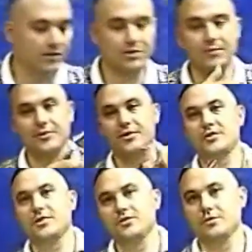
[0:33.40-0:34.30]
something
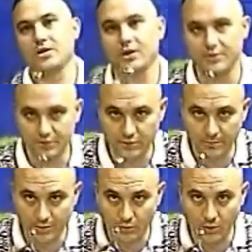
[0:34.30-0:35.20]
to cut and
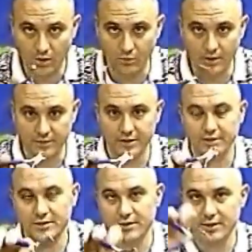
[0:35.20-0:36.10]
strip your wire with. I
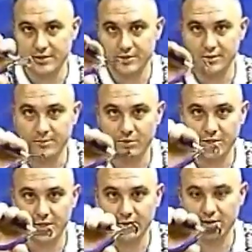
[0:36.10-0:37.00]
just got these
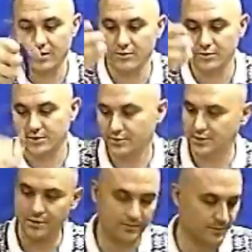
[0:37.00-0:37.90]
nippers here that I was
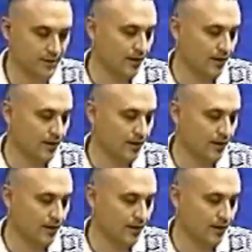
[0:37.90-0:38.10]
using.